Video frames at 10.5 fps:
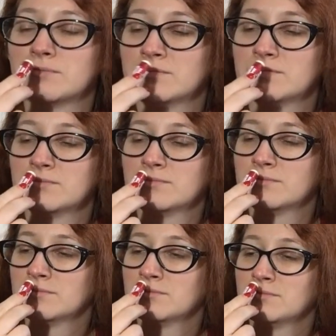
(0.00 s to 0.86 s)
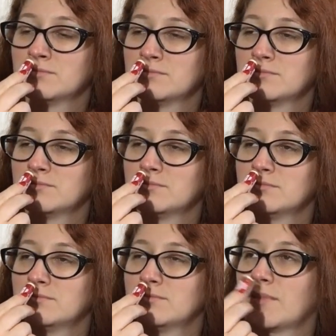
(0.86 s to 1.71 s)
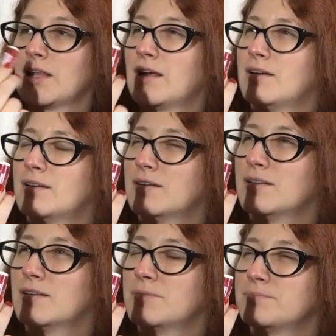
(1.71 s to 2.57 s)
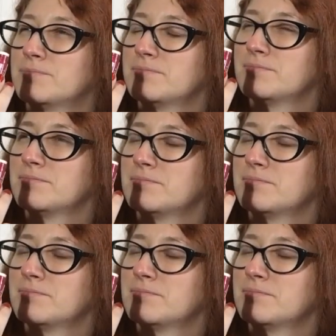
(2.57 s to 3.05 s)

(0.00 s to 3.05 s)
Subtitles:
No one is speaking in this clip.